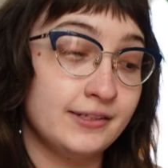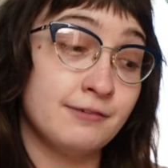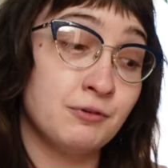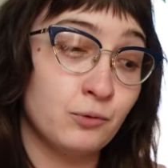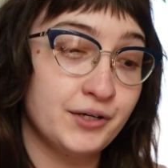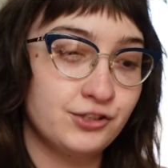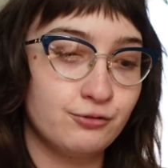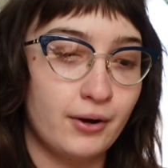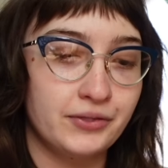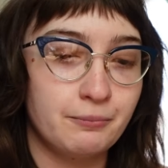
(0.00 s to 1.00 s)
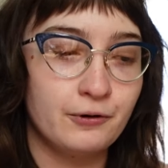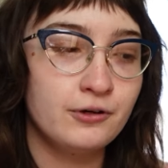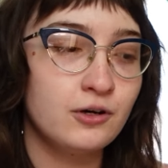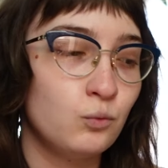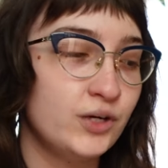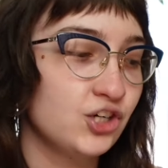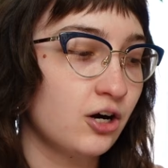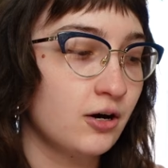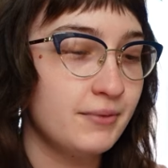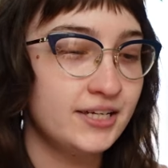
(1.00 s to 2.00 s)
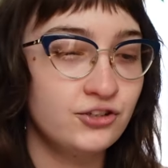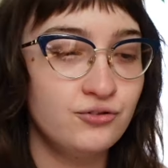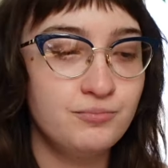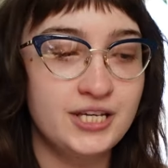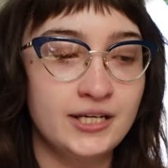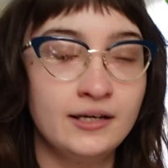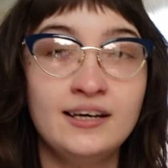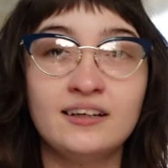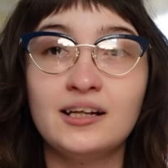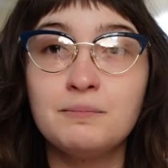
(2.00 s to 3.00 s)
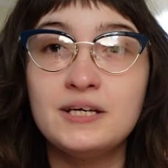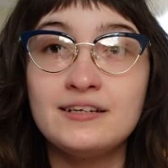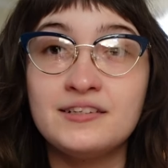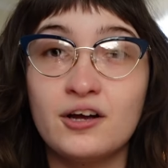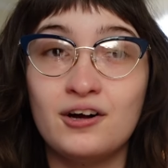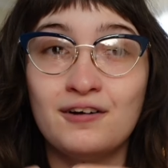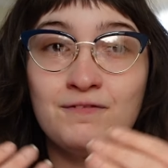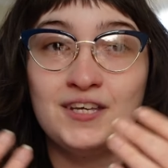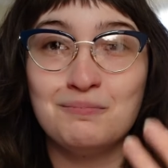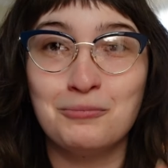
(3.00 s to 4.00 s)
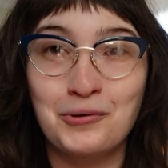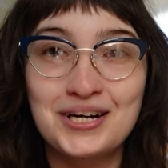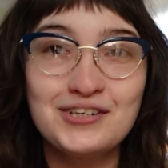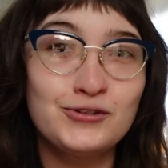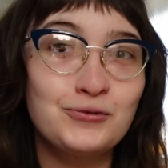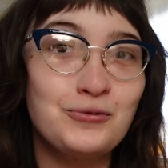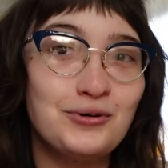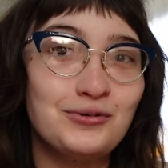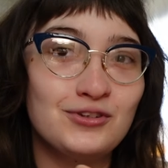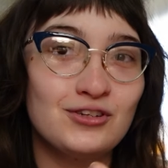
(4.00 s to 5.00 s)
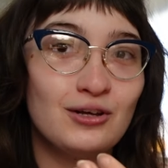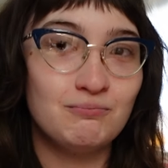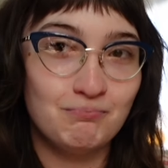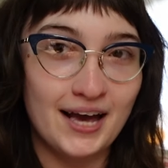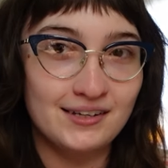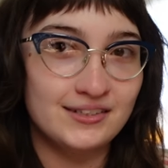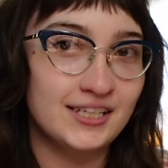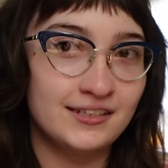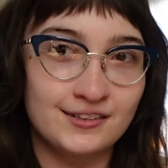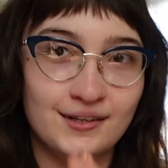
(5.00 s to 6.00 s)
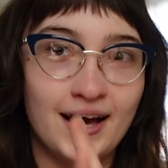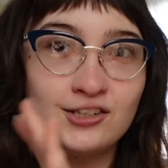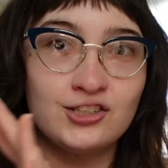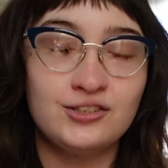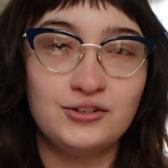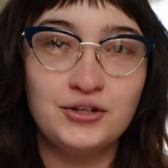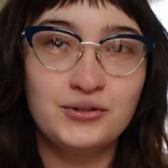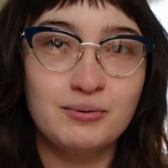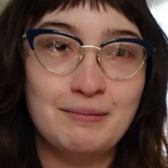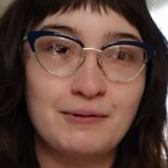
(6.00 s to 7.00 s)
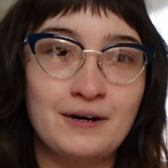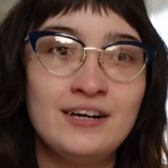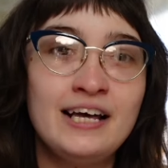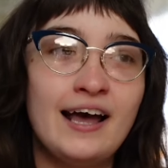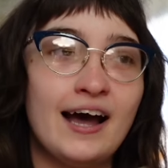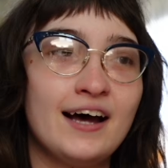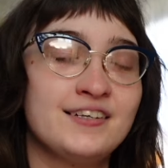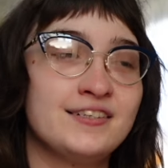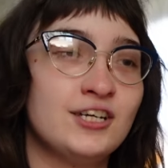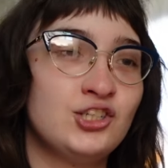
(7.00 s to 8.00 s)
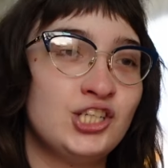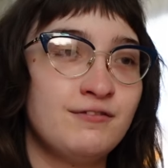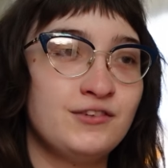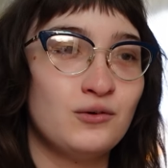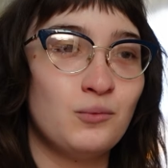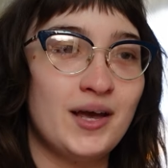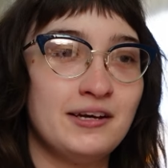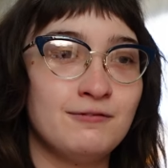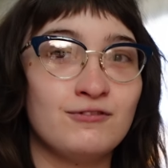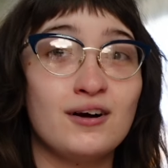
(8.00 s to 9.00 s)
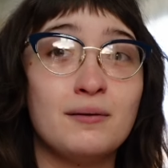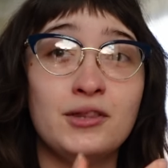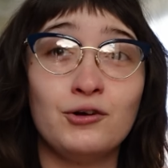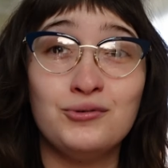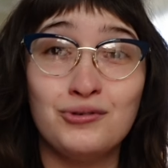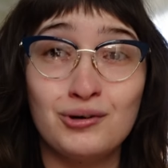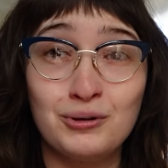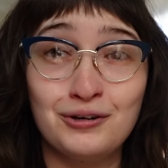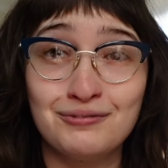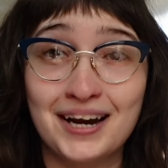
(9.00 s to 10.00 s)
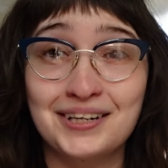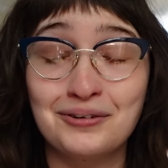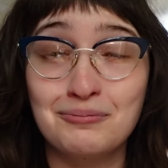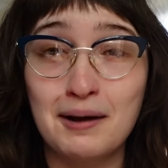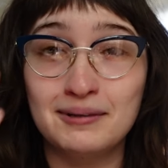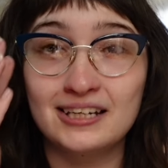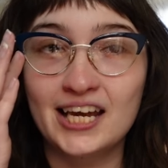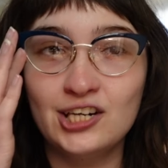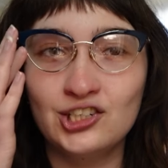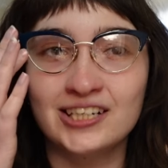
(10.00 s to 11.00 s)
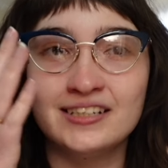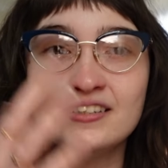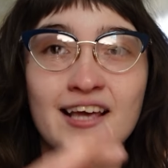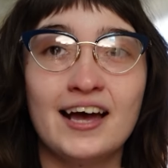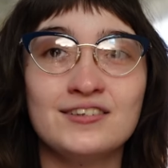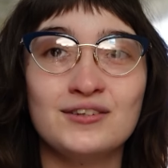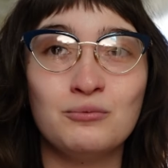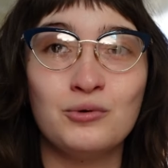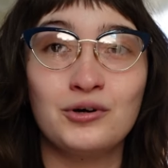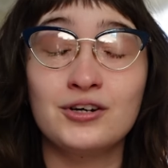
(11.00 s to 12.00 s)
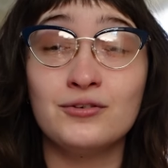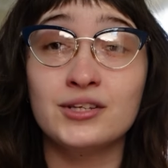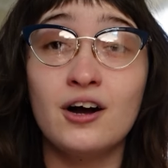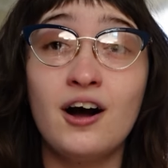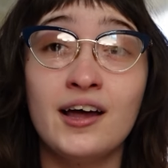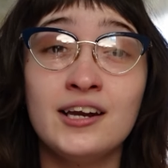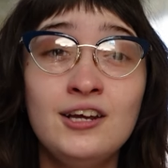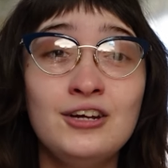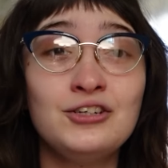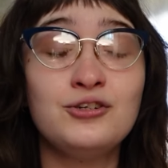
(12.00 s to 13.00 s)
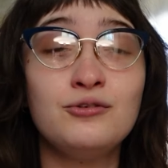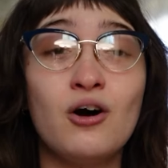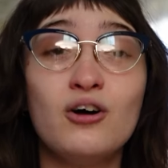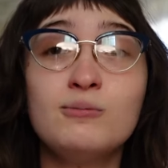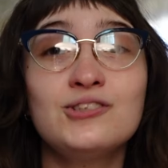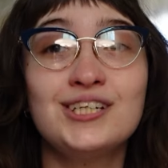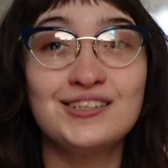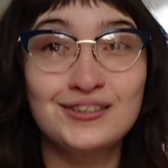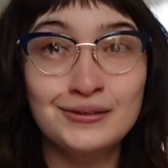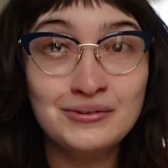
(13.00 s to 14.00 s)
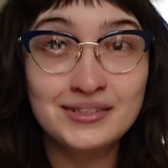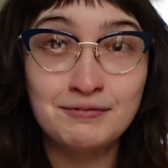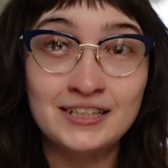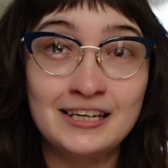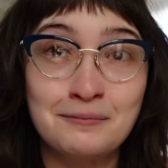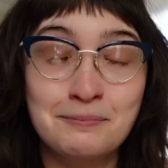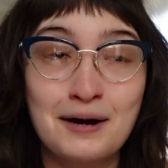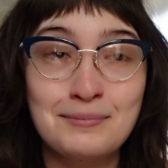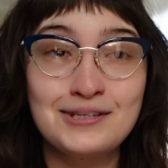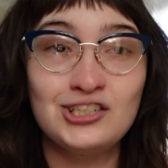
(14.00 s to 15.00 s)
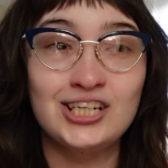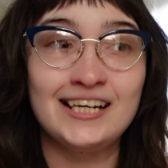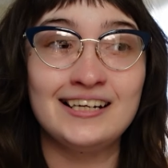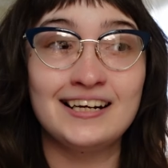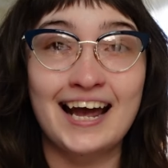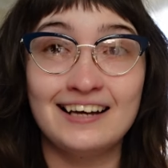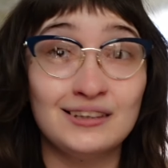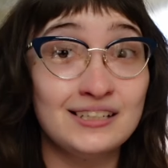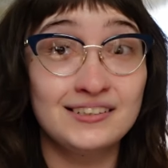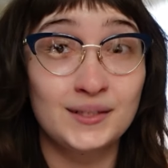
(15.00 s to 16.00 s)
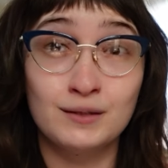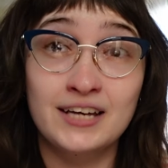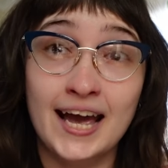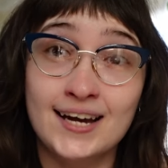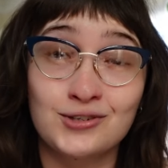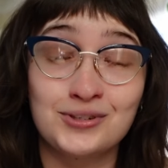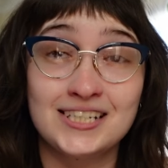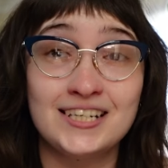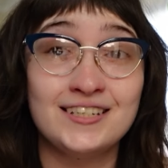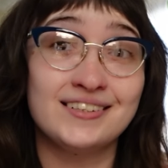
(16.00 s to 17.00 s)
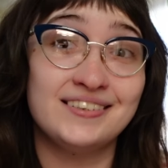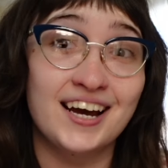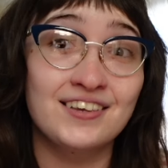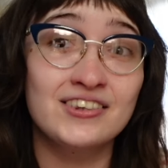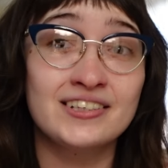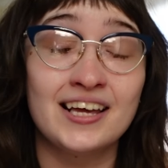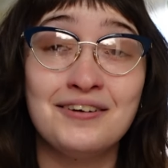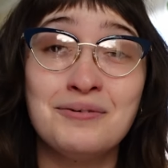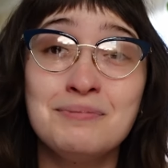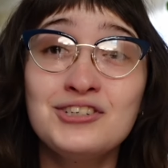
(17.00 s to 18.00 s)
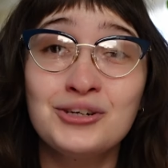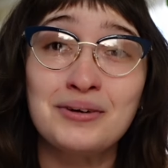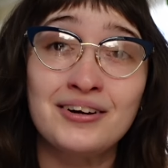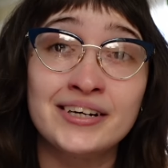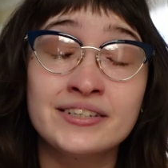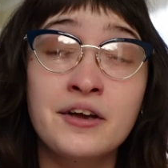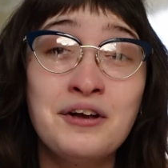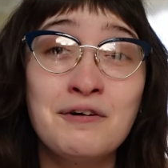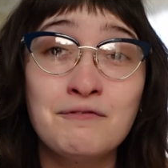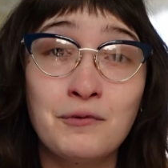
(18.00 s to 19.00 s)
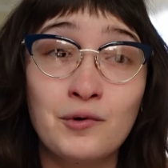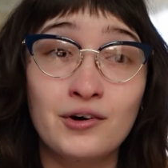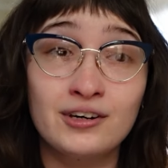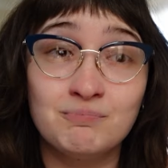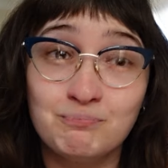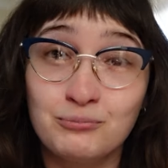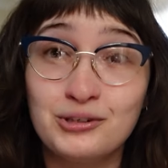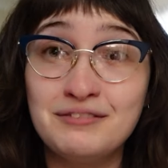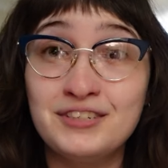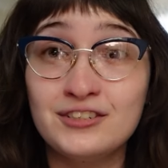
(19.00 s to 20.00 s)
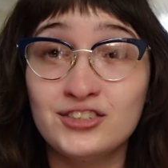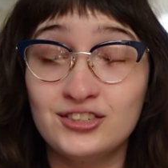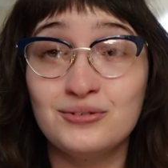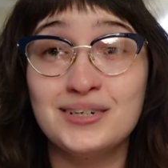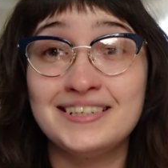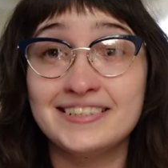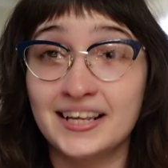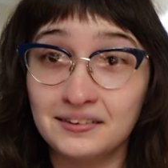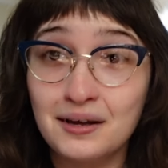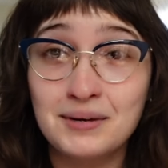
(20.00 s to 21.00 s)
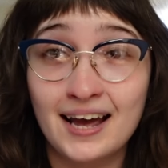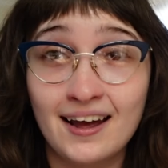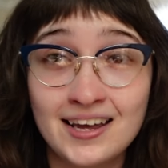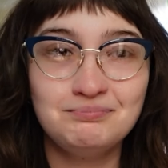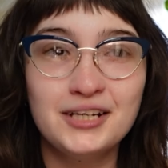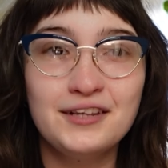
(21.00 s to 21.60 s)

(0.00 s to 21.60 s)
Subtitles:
at different points throughout the book, which are meant to be clippings of the boarding school's magazine / newspaper as they shift away from their normal regular publications as the war goes on to almost exclusively publishing lists of casualties, deaths, and obituaries for previous students and alumni.